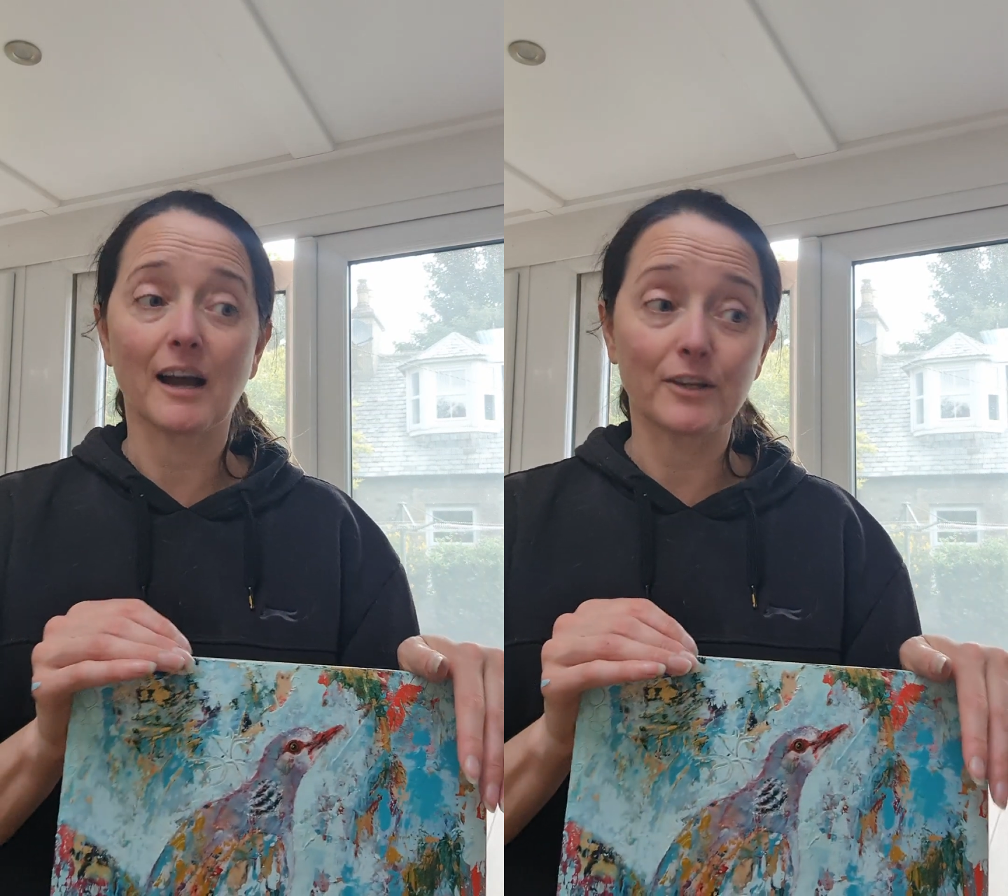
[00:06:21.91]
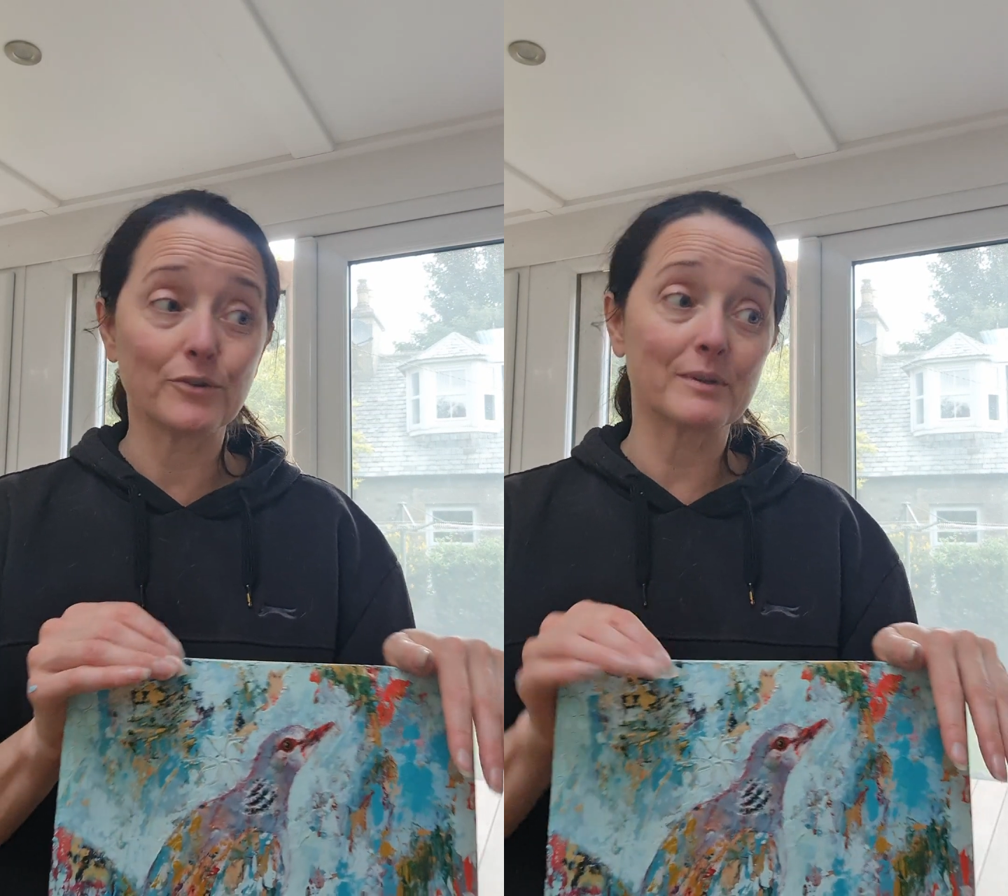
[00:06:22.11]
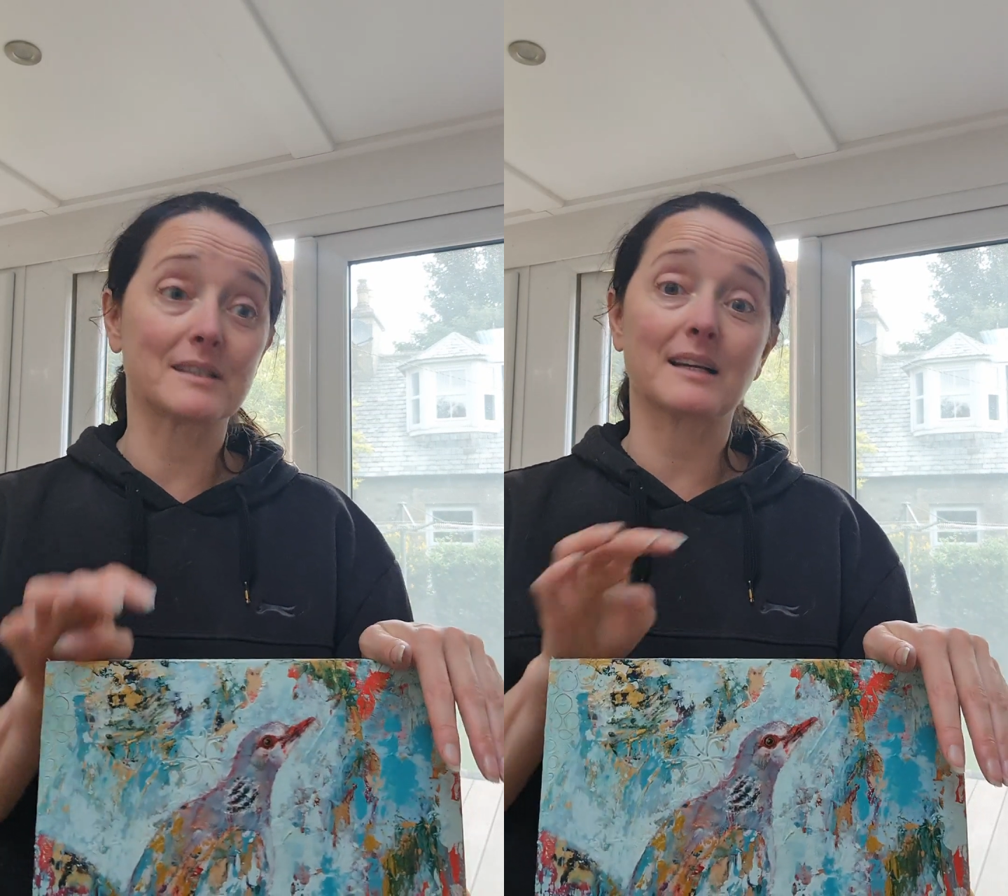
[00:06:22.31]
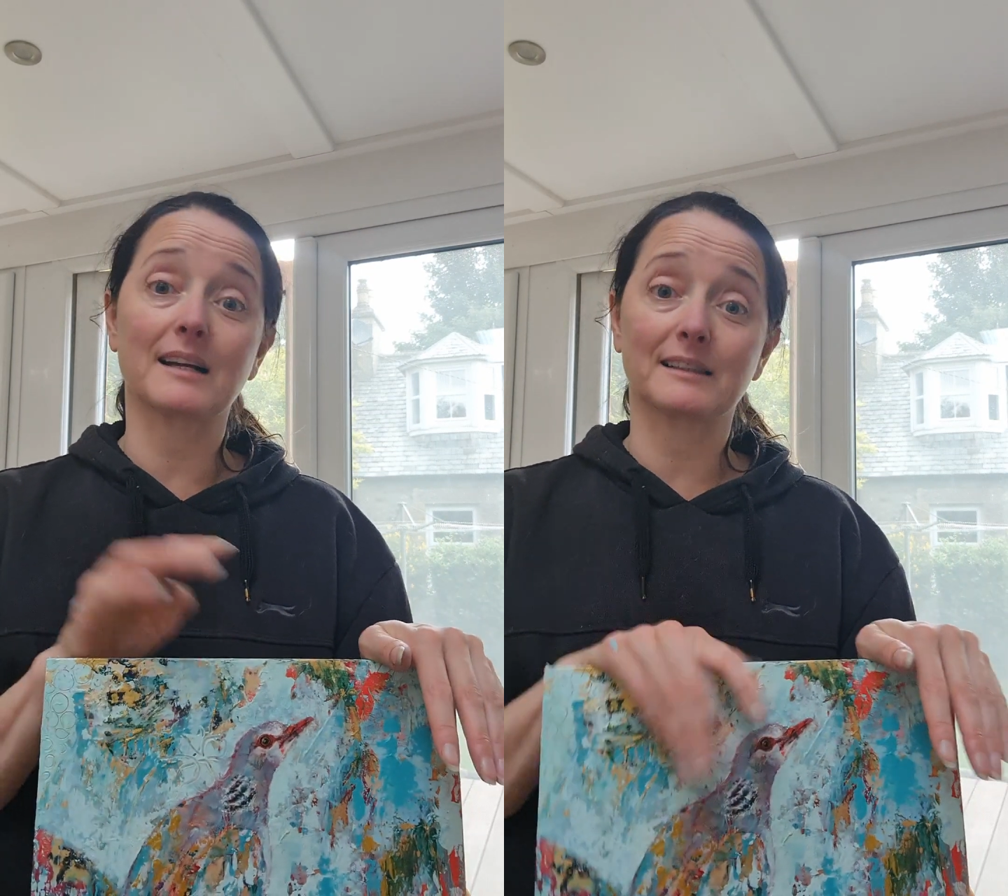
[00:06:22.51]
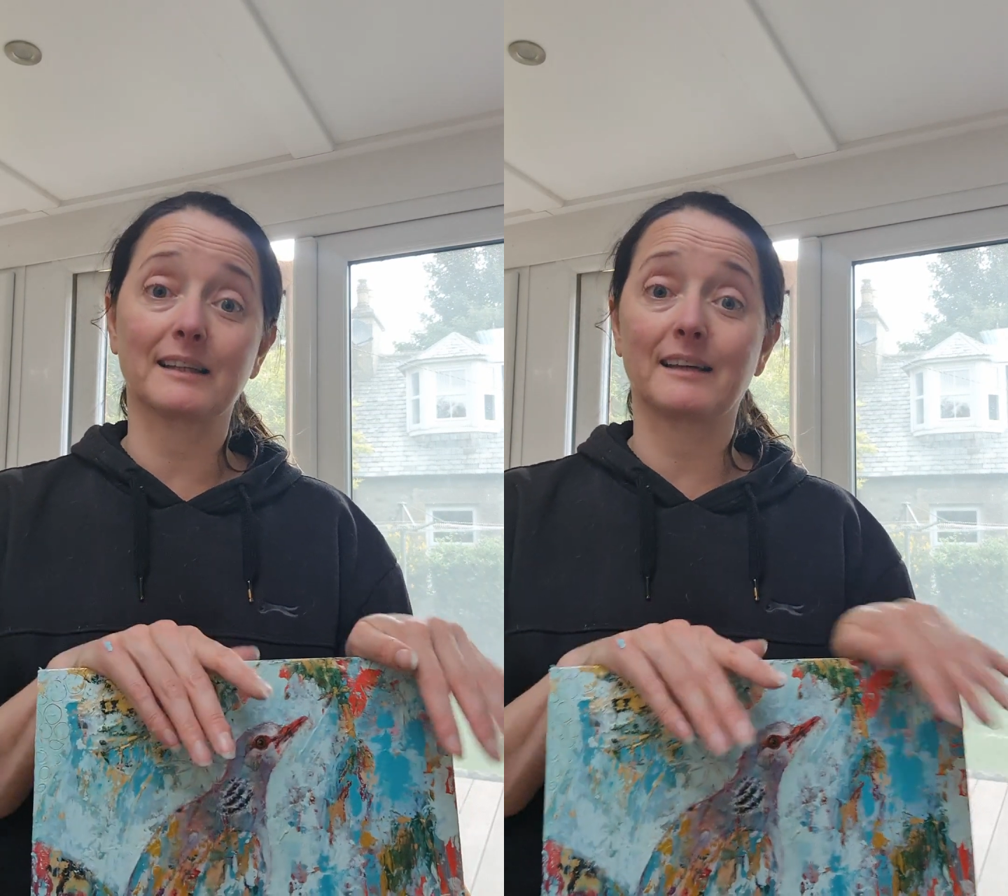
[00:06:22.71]
I knew
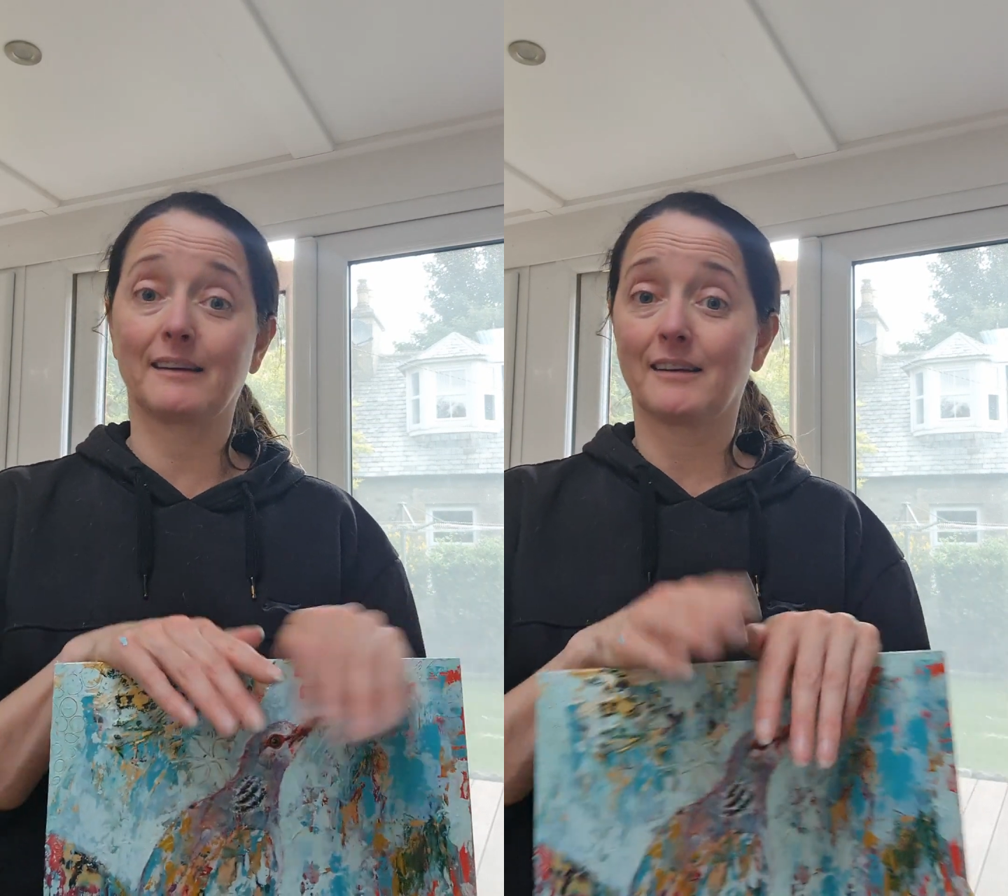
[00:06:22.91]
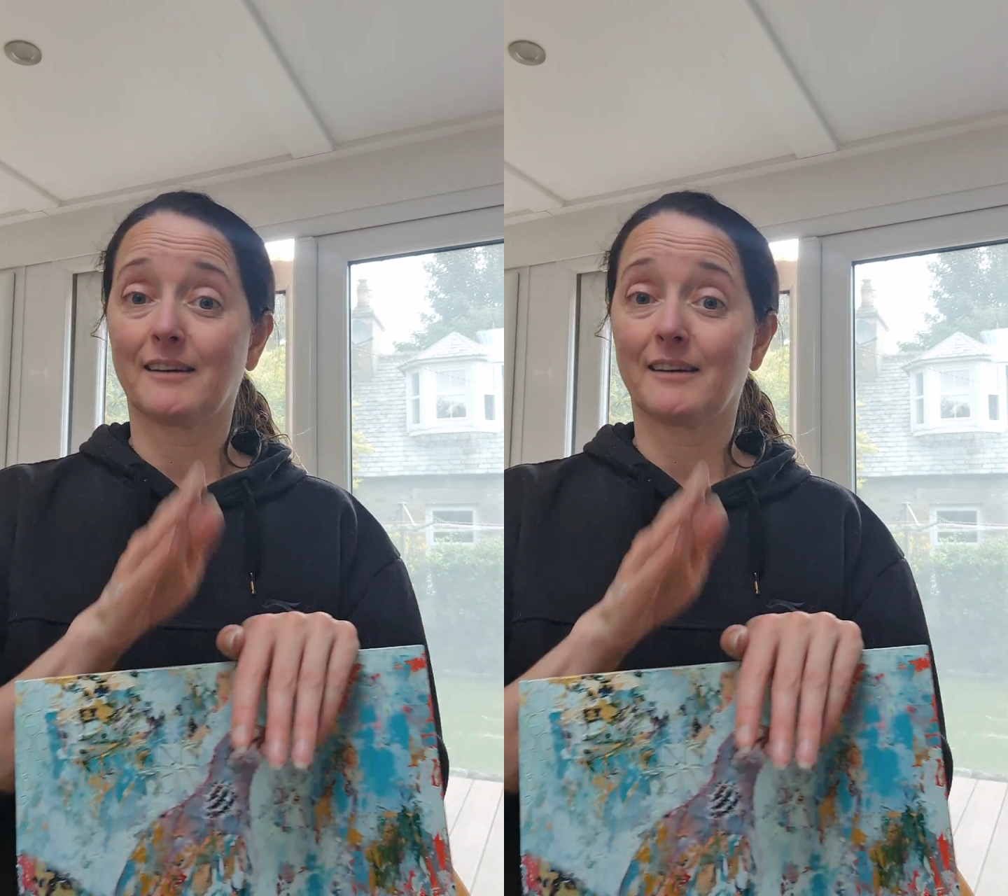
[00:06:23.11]
exactly